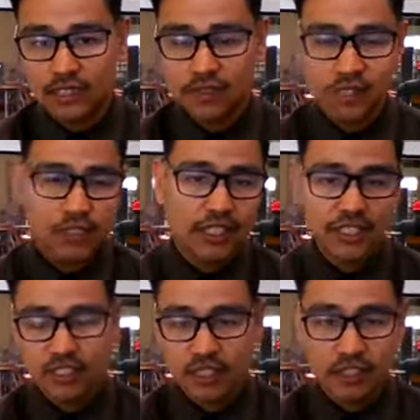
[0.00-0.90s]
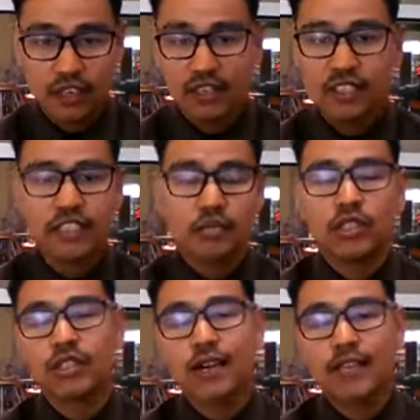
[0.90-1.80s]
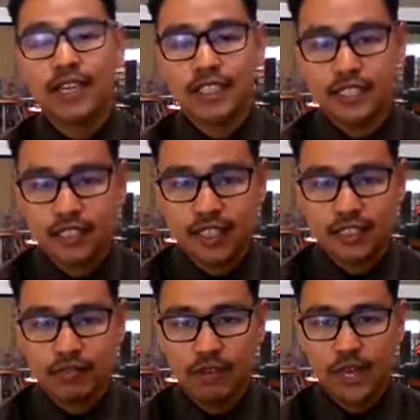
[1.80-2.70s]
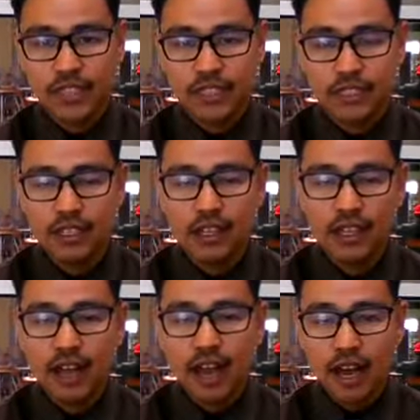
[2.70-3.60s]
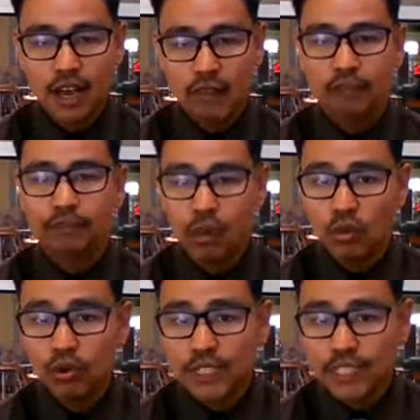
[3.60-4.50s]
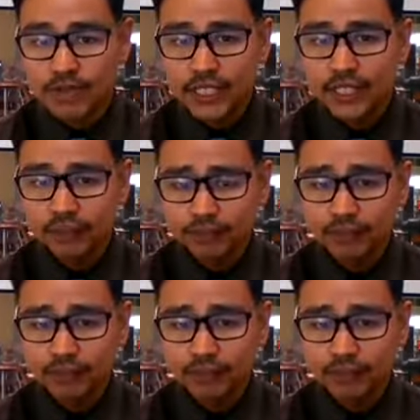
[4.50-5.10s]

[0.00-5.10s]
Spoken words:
If the student lists other colleges, we don't have access to that information. But we'll receive it.